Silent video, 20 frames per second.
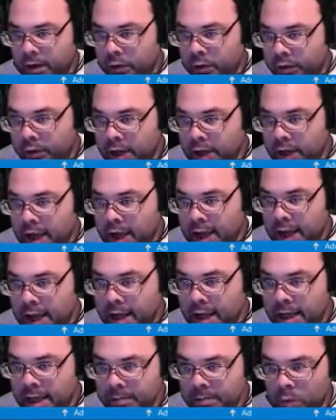
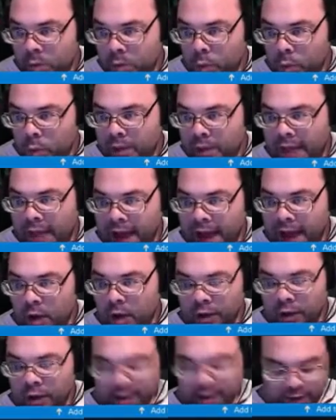name
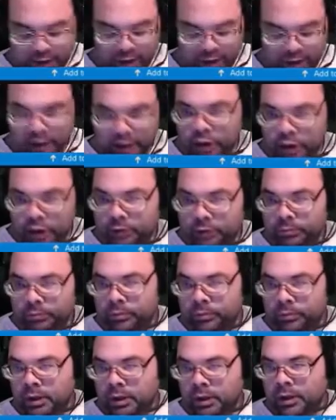without extension.
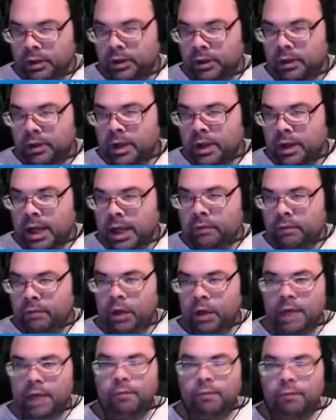If
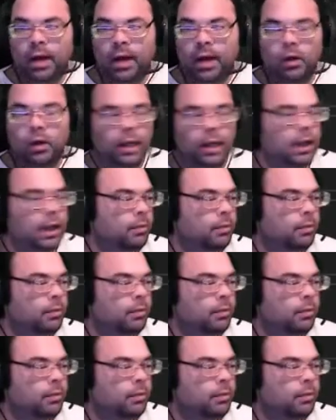you get file name,